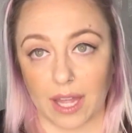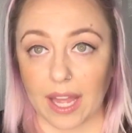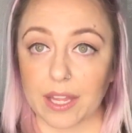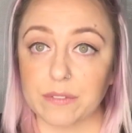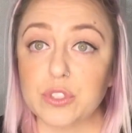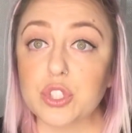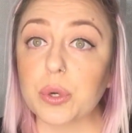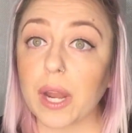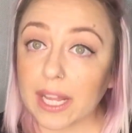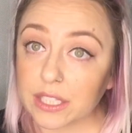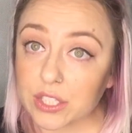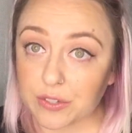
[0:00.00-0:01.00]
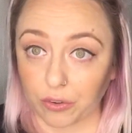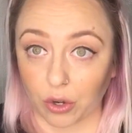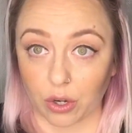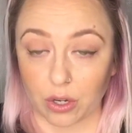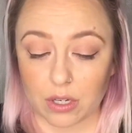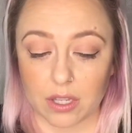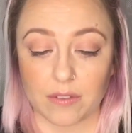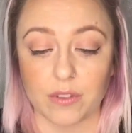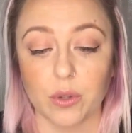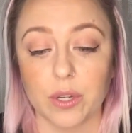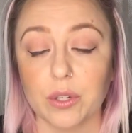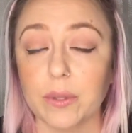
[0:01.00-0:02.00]
I have transferred,
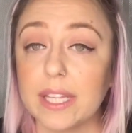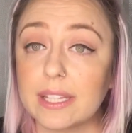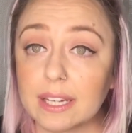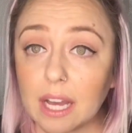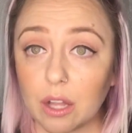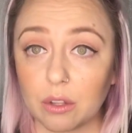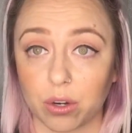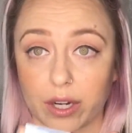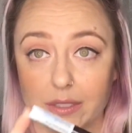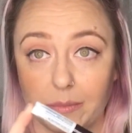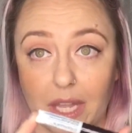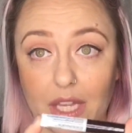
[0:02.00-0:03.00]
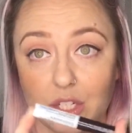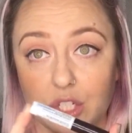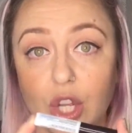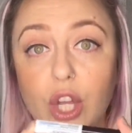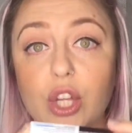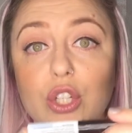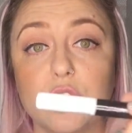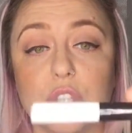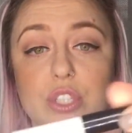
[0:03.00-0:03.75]
even though I don't like the color as much, to